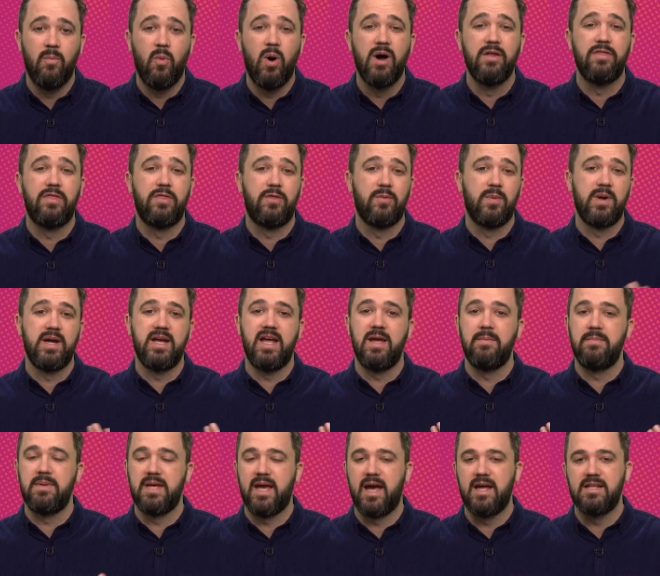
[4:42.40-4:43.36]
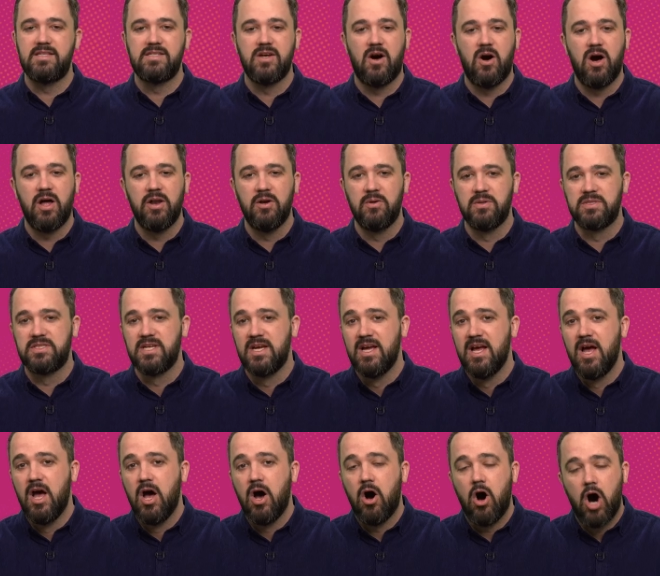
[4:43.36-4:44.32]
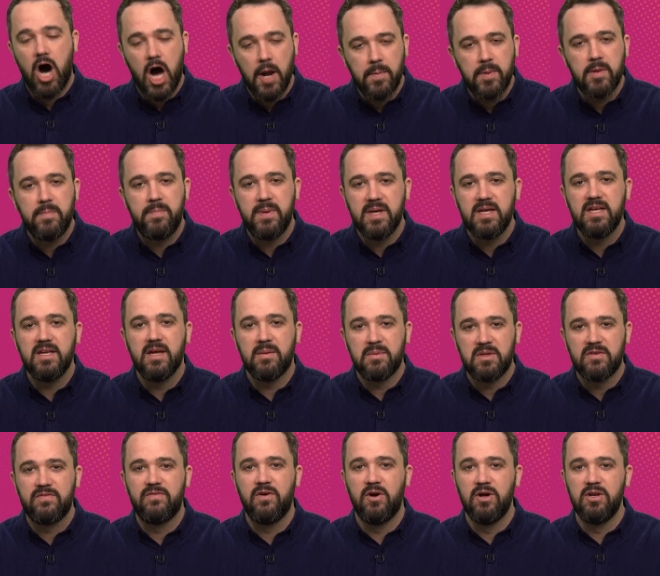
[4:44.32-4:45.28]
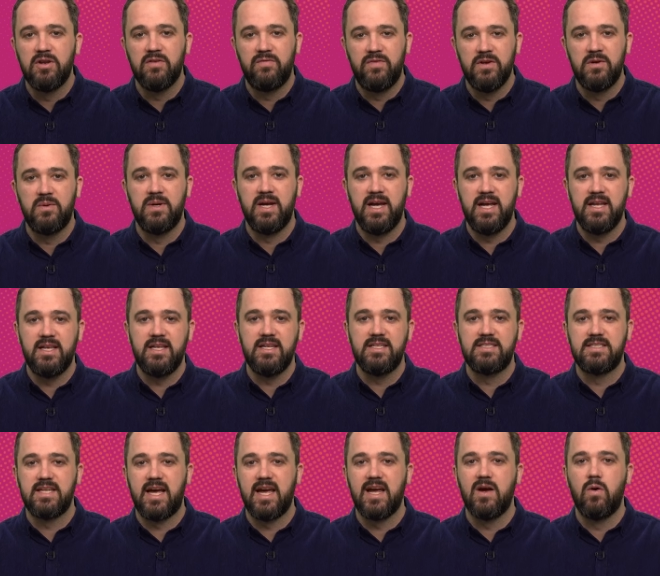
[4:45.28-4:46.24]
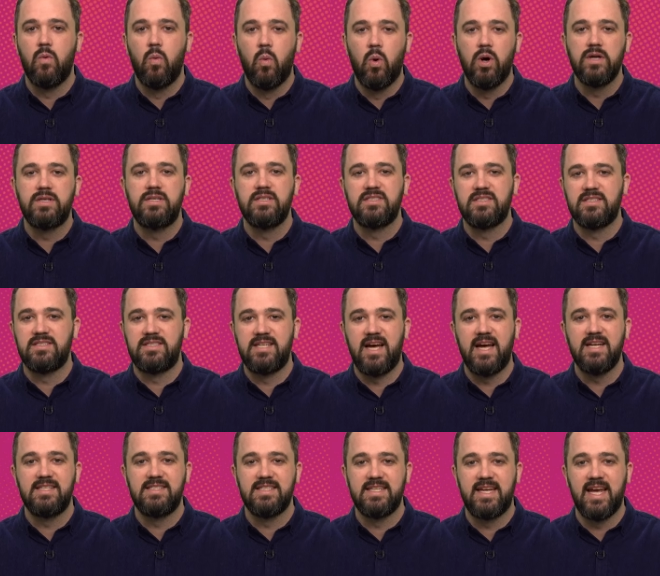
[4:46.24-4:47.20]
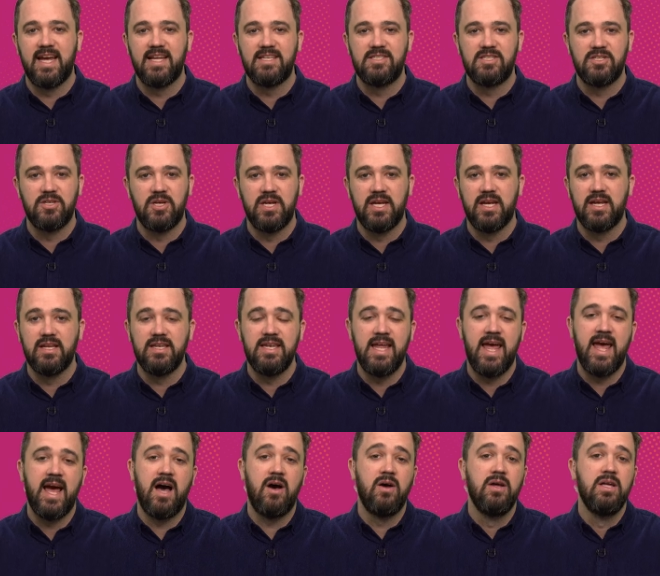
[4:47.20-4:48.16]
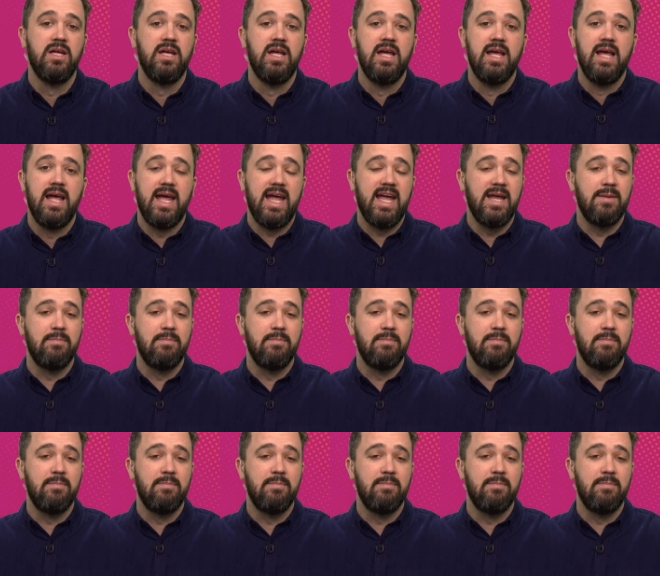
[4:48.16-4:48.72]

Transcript: won three NBA titles. I'd be picking up the phone to Phil Handy saying, What does it take to get you here? Now, it